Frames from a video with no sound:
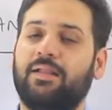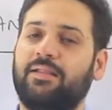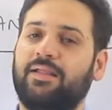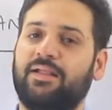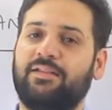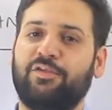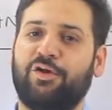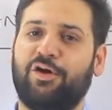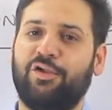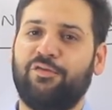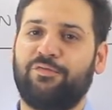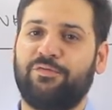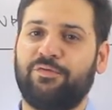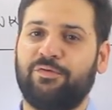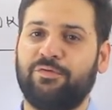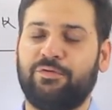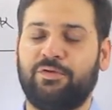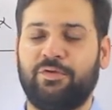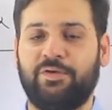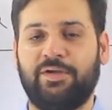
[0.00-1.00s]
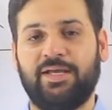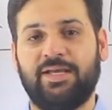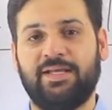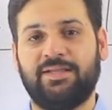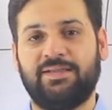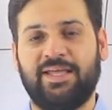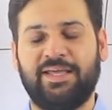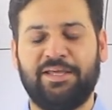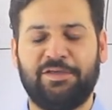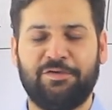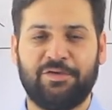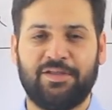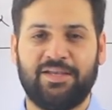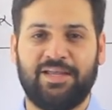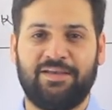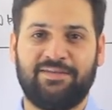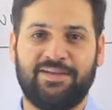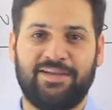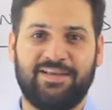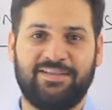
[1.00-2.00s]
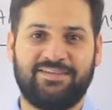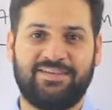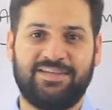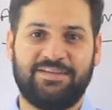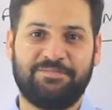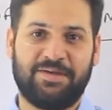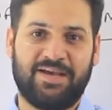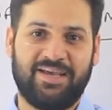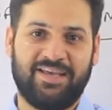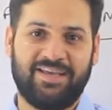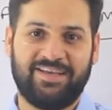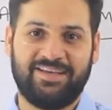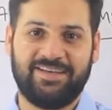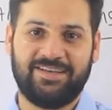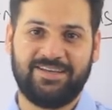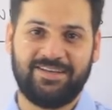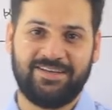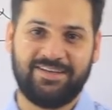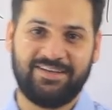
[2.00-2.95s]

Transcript: That's all for today. Thank you and have a nice day. Bye.